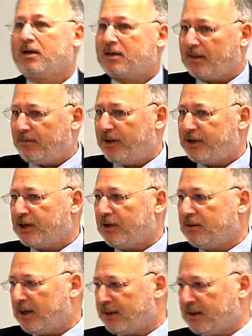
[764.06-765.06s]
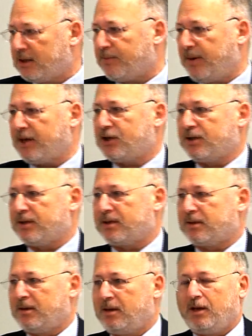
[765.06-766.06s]
WHO does inspections.
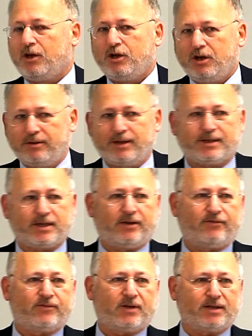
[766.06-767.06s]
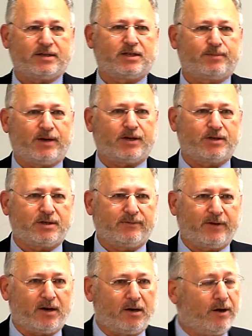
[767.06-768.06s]
UNICEF does inspections. I've
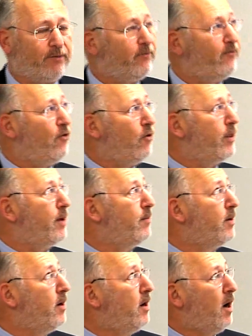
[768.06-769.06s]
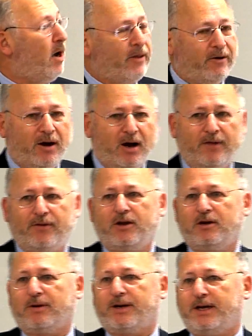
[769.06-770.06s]
done a lot of them for them. There are other
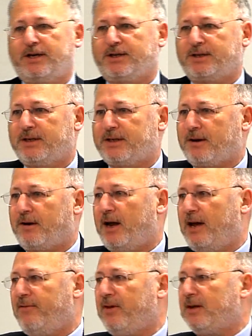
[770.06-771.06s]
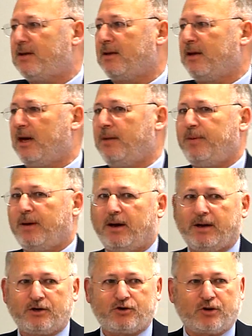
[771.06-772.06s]
UN agencies that are heavy into the API
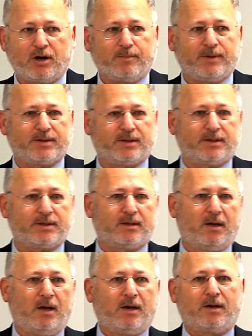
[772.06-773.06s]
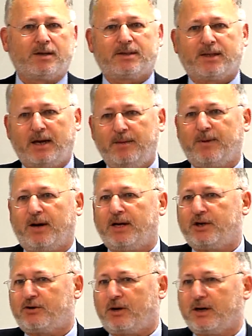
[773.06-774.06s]
and drug business because they buy
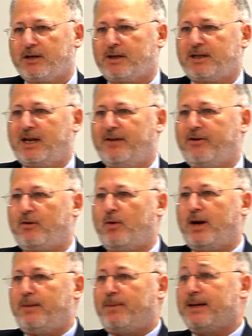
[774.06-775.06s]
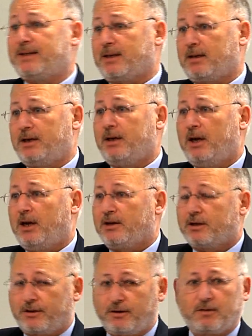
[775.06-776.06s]
drugs and give it away basically
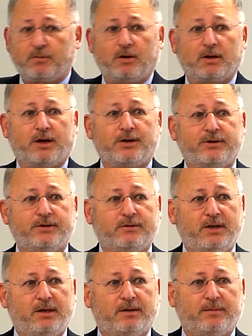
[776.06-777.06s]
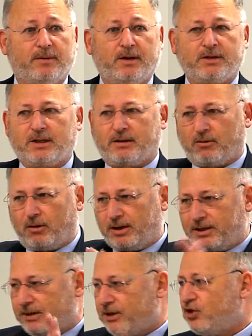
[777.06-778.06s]
to third world countries who need them. So they're all
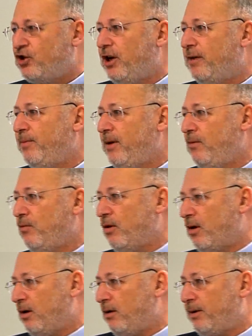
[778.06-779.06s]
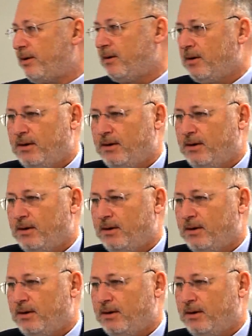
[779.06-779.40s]
into this GMP world.